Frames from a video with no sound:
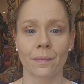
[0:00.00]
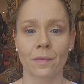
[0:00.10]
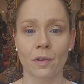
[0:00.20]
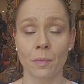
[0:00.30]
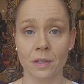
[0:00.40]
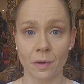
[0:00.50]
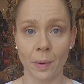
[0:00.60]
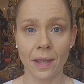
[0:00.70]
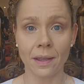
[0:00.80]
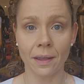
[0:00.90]
so much
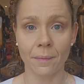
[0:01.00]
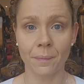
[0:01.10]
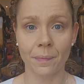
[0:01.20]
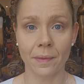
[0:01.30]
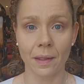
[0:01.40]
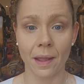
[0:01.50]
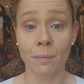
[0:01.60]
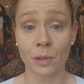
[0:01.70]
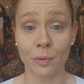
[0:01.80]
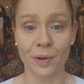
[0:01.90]
awake
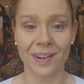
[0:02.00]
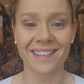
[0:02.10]
and bluer.